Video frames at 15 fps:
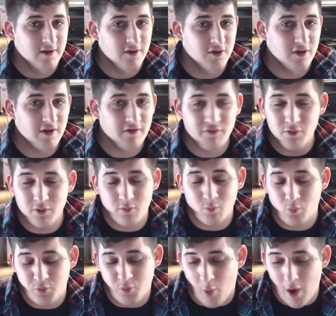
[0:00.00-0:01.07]
if you
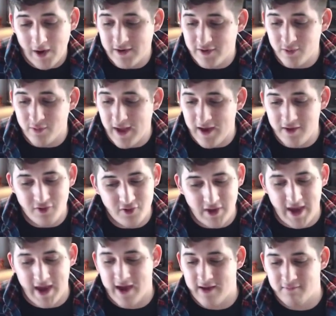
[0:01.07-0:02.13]
want to do that, you
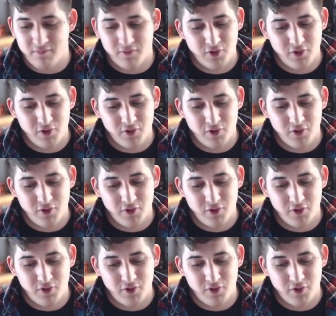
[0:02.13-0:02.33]
can.